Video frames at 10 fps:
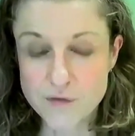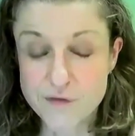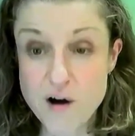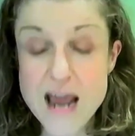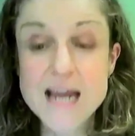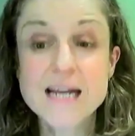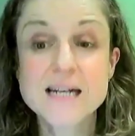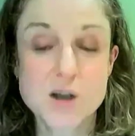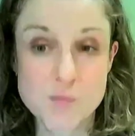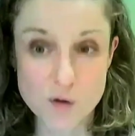
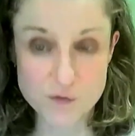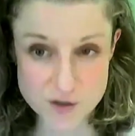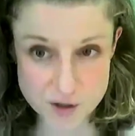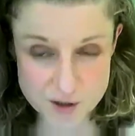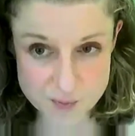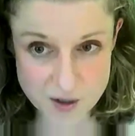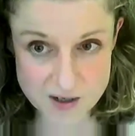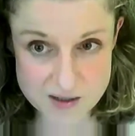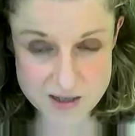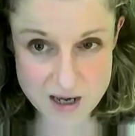afraid to come off the drugs
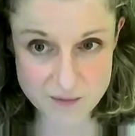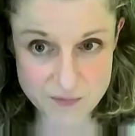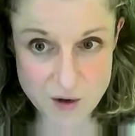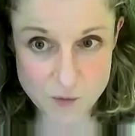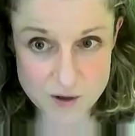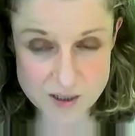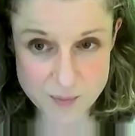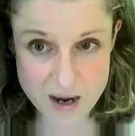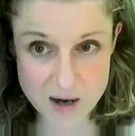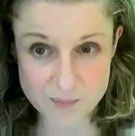because they're worried
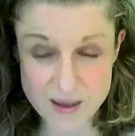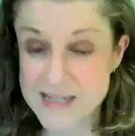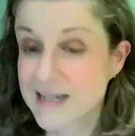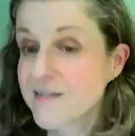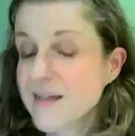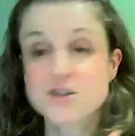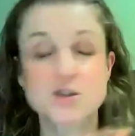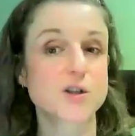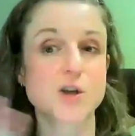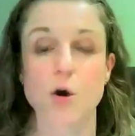about, basically they're
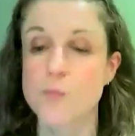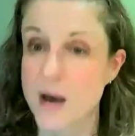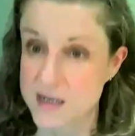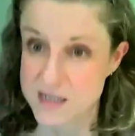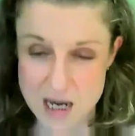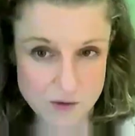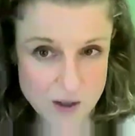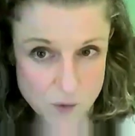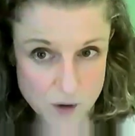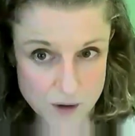just going to go back to how
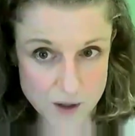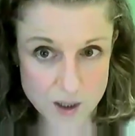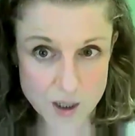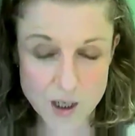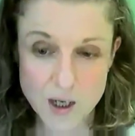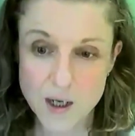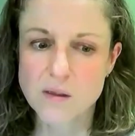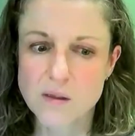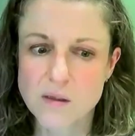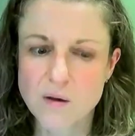they were.
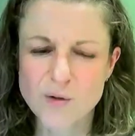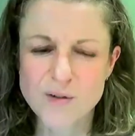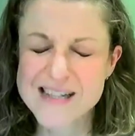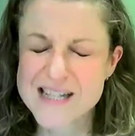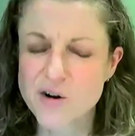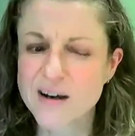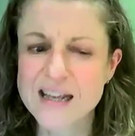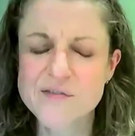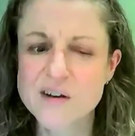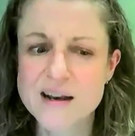Or it's
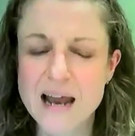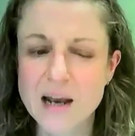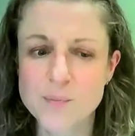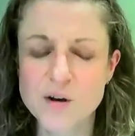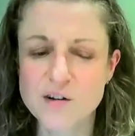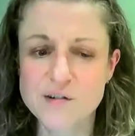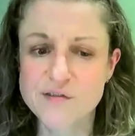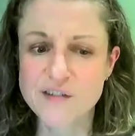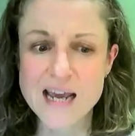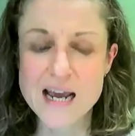not even an element of
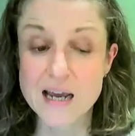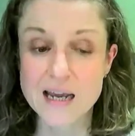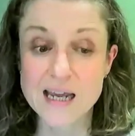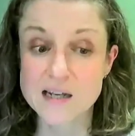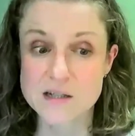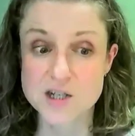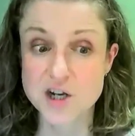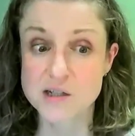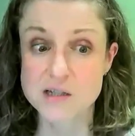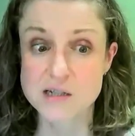fear, it's
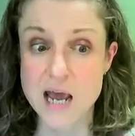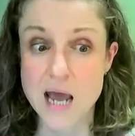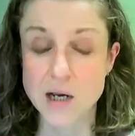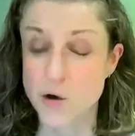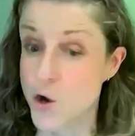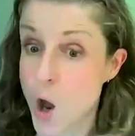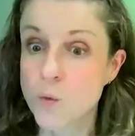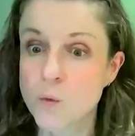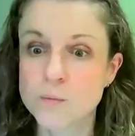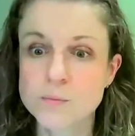just a
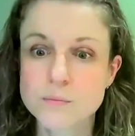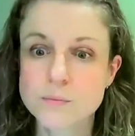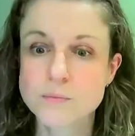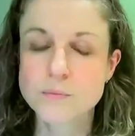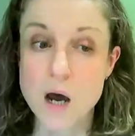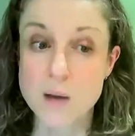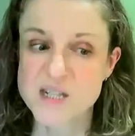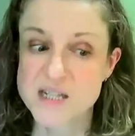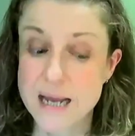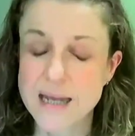no, I'm
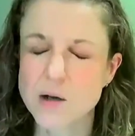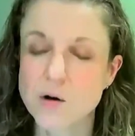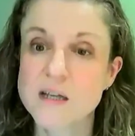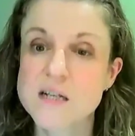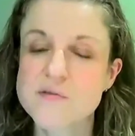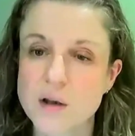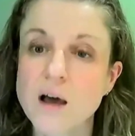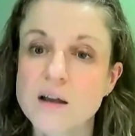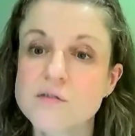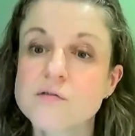staying on these for
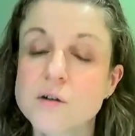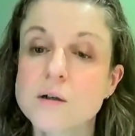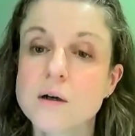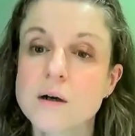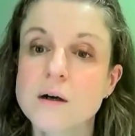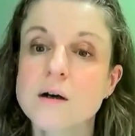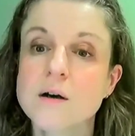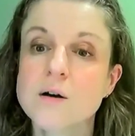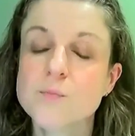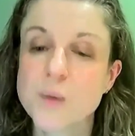life
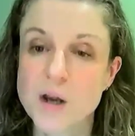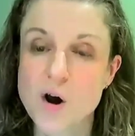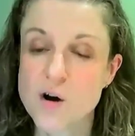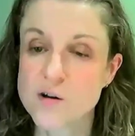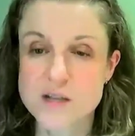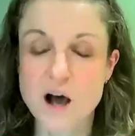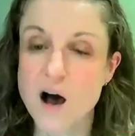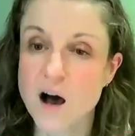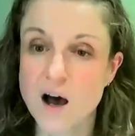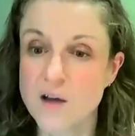because
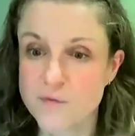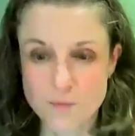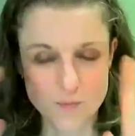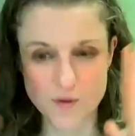I